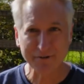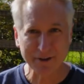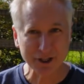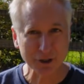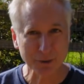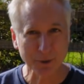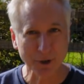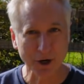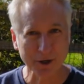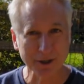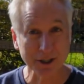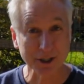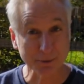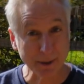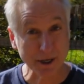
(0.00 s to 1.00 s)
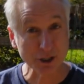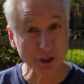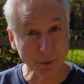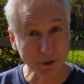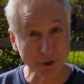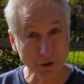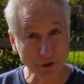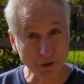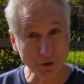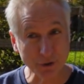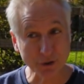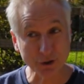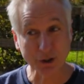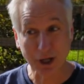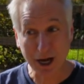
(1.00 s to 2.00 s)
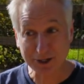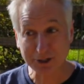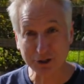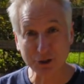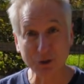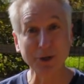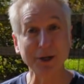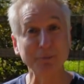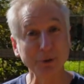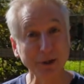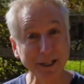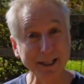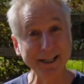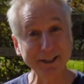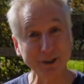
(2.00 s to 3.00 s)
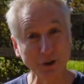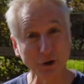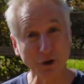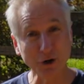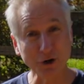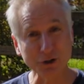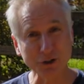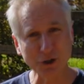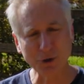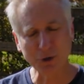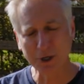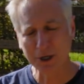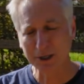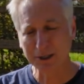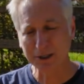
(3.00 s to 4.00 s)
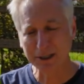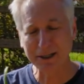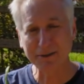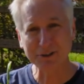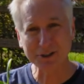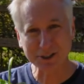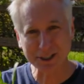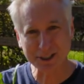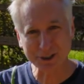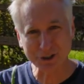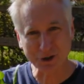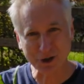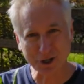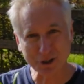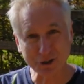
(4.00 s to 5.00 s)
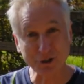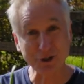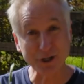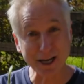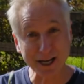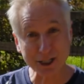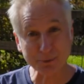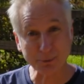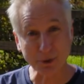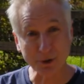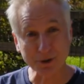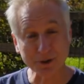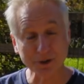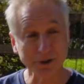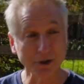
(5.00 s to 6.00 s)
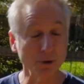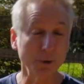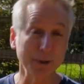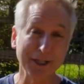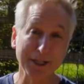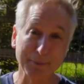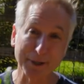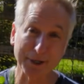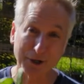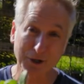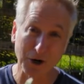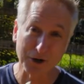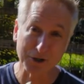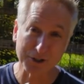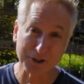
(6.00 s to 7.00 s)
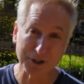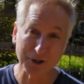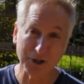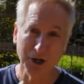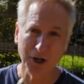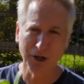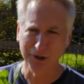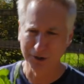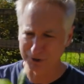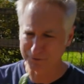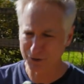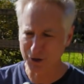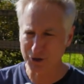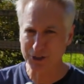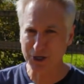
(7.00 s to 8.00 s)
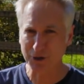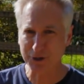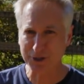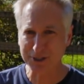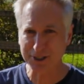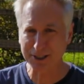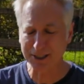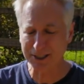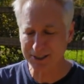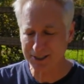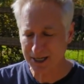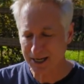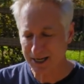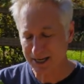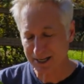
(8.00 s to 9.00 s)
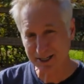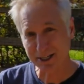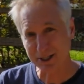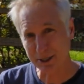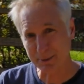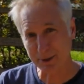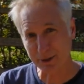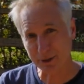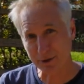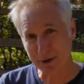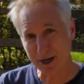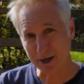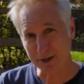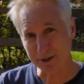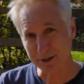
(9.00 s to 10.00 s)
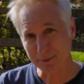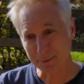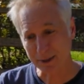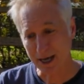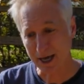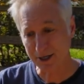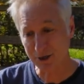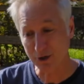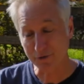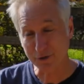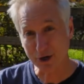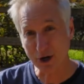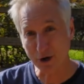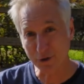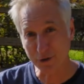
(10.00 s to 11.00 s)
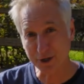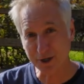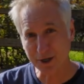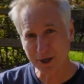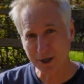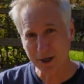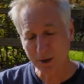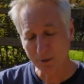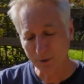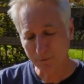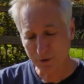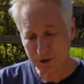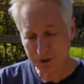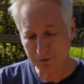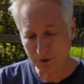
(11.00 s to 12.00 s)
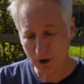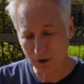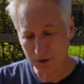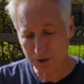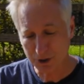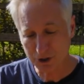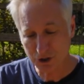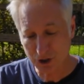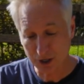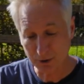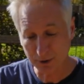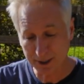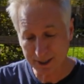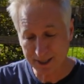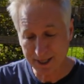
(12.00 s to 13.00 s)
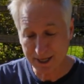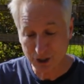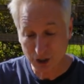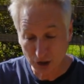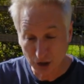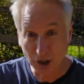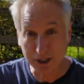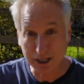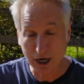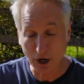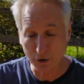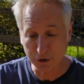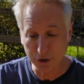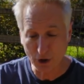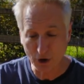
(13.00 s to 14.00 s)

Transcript: a vegetable garden, especially when you're new, there's a lot to do and plenty to learn. So leave the seed starting to the experts, go to an independent garden center, look for those healthy seedlings and get them in the ground. But how do you know if they're healthy? Well, first of all, just generally they should look healthy